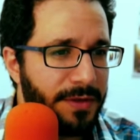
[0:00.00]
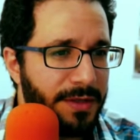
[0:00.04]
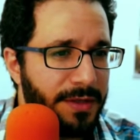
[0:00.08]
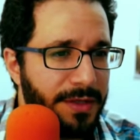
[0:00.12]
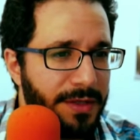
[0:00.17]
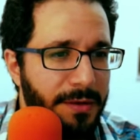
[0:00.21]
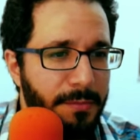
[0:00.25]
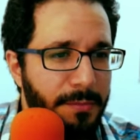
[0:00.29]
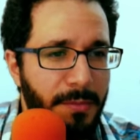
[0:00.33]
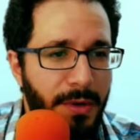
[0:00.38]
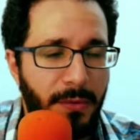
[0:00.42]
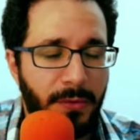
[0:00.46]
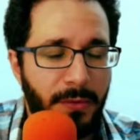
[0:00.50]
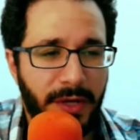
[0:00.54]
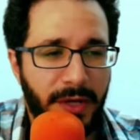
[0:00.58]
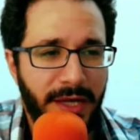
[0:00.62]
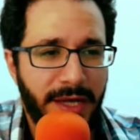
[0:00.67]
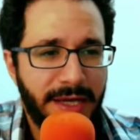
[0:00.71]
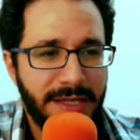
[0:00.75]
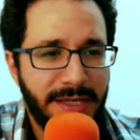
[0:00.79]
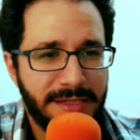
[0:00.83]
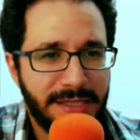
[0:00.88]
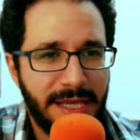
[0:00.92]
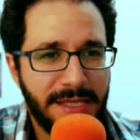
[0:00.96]
Maria
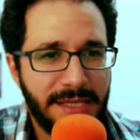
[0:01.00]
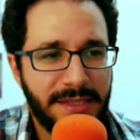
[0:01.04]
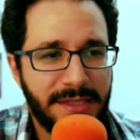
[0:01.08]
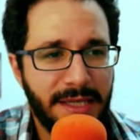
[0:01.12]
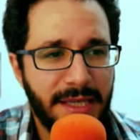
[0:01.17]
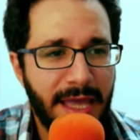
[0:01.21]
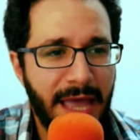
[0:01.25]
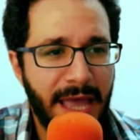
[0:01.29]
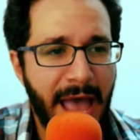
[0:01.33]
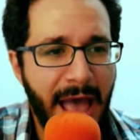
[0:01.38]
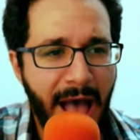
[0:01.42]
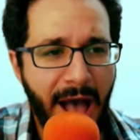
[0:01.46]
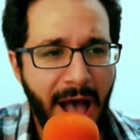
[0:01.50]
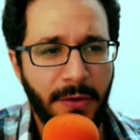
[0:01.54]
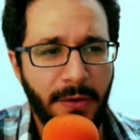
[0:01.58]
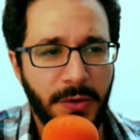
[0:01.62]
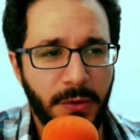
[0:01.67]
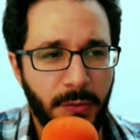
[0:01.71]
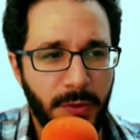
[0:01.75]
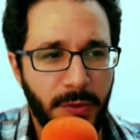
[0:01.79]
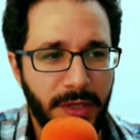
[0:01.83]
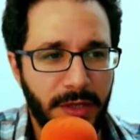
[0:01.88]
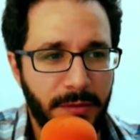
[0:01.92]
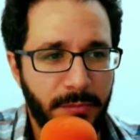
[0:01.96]
is asking, how do
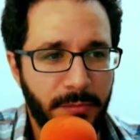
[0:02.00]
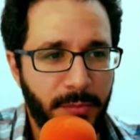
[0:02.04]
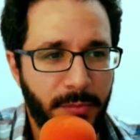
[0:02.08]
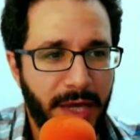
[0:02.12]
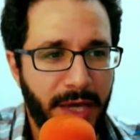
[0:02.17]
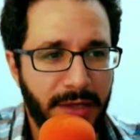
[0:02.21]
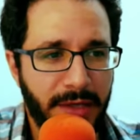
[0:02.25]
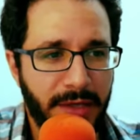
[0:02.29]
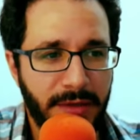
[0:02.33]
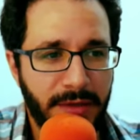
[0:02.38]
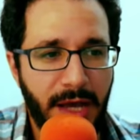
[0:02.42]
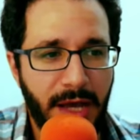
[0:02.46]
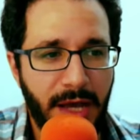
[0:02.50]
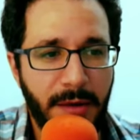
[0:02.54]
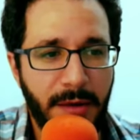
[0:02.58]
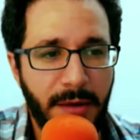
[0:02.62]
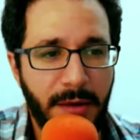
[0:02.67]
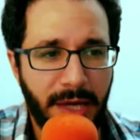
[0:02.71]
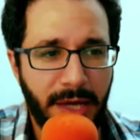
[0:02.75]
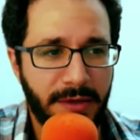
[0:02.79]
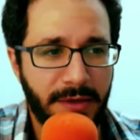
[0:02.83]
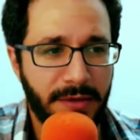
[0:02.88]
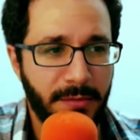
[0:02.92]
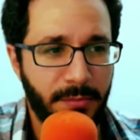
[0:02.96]
we unpack the,
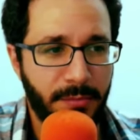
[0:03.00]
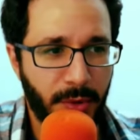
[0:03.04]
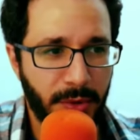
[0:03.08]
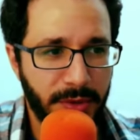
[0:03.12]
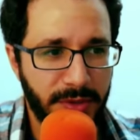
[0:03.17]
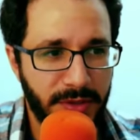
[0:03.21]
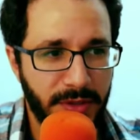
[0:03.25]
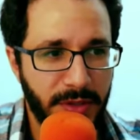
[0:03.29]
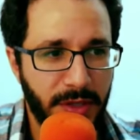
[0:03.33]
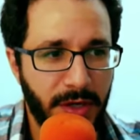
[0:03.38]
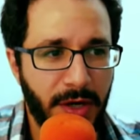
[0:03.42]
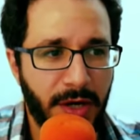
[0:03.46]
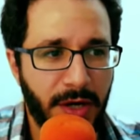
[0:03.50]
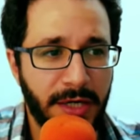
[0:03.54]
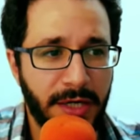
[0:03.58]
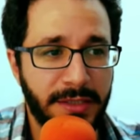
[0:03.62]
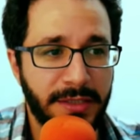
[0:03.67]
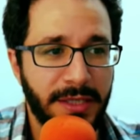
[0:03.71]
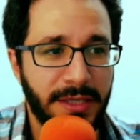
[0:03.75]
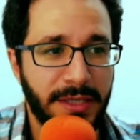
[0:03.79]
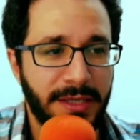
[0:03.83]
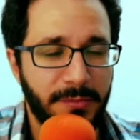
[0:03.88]
unpack the point in the heart?